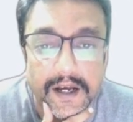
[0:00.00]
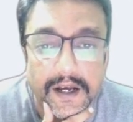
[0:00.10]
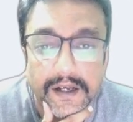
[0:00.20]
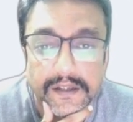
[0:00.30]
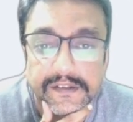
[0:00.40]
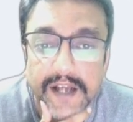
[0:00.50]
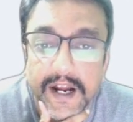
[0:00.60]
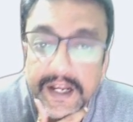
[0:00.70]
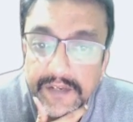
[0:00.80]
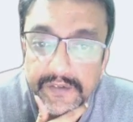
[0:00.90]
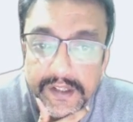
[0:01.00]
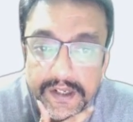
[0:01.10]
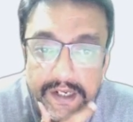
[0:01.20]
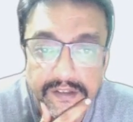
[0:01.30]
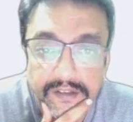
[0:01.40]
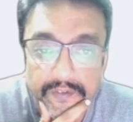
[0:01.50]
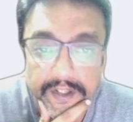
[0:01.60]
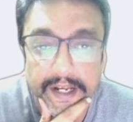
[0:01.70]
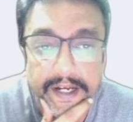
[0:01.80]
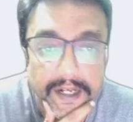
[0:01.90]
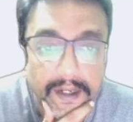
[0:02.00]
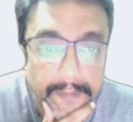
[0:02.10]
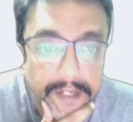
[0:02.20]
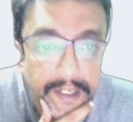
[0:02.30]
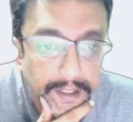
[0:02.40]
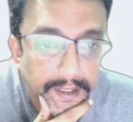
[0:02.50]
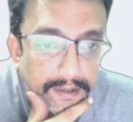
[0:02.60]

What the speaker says: Starting with the release of the title update,